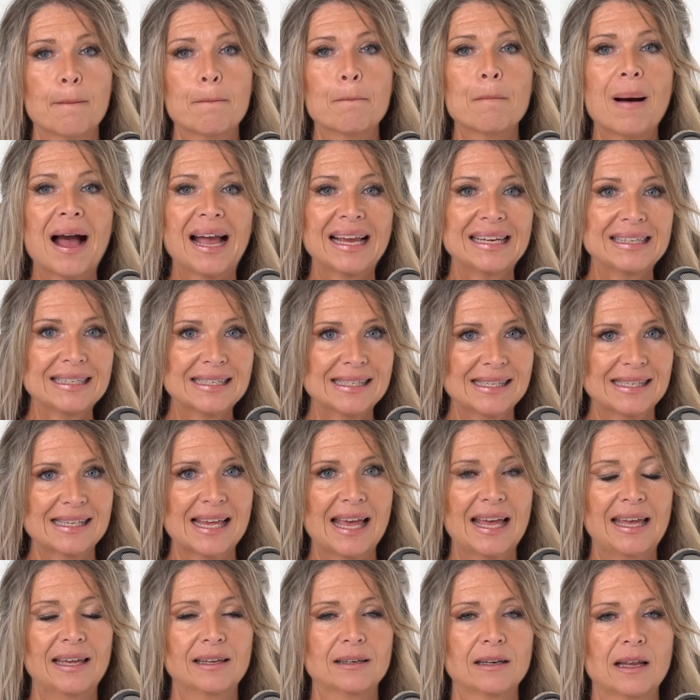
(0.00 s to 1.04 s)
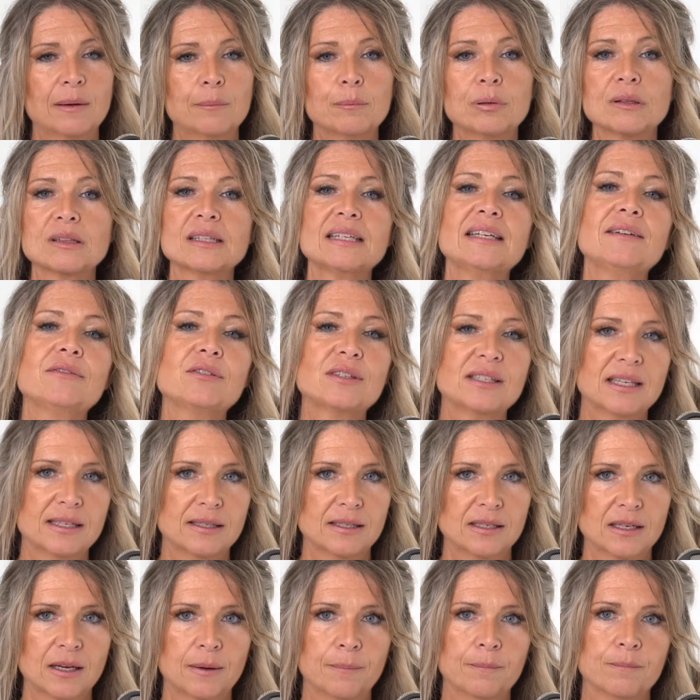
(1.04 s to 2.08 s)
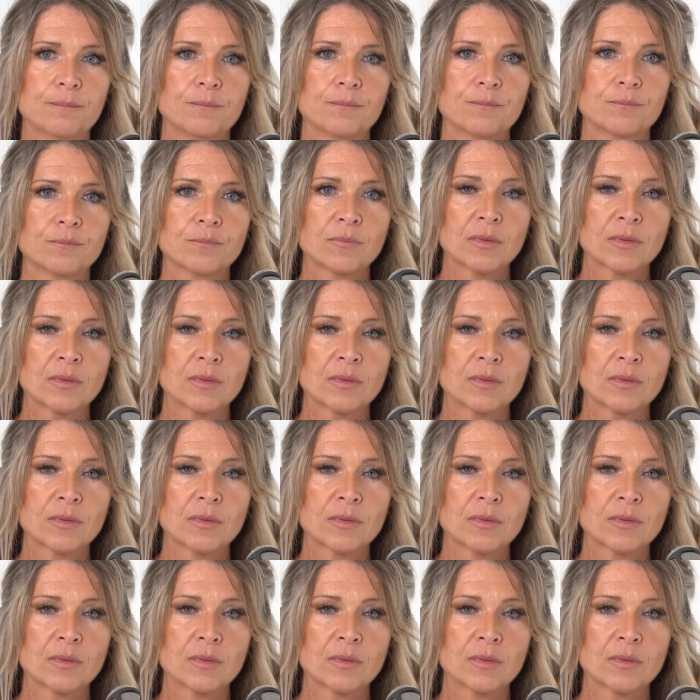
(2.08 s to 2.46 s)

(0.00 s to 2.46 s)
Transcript: mindset and belief system.